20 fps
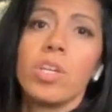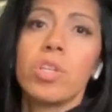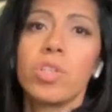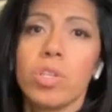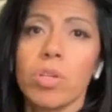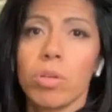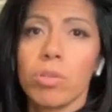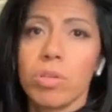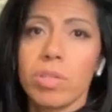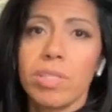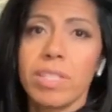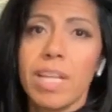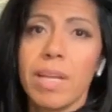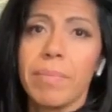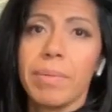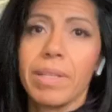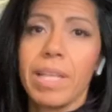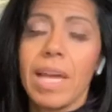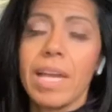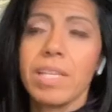shoulder
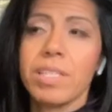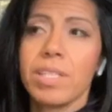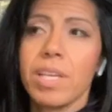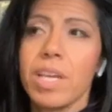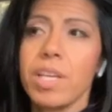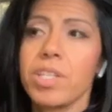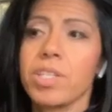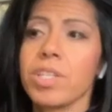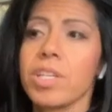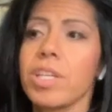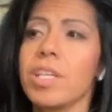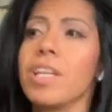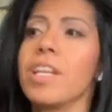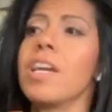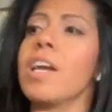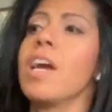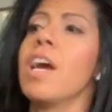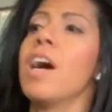stabilization.